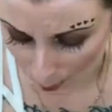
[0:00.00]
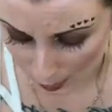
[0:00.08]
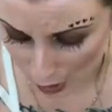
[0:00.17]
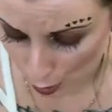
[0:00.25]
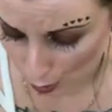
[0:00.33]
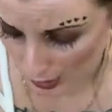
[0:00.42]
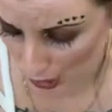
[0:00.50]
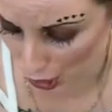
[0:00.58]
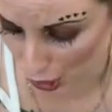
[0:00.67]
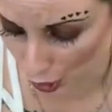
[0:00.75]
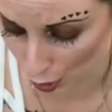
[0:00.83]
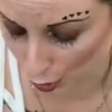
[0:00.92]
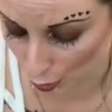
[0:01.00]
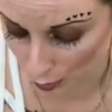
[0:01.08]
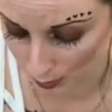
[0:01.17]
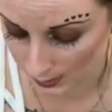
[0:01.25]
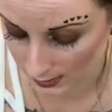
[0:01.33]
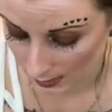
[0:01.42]
You can
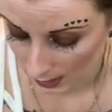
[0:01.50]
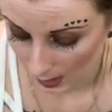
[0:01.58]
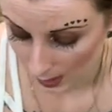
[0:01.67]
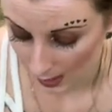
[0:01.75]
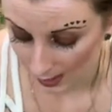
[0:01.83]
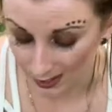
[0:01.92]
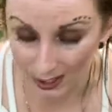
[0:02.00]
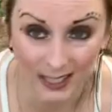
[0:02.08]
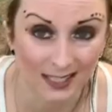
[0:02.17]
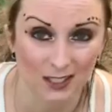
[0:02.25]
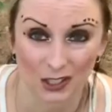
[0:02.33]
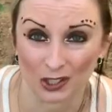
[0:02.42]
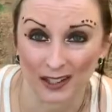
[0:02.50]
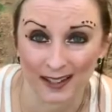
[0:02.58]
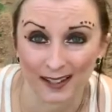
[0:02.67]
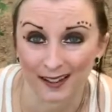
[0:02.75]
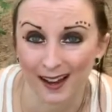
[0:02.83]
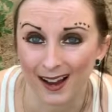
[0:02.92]
use
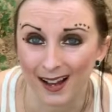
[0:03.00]
glycerin.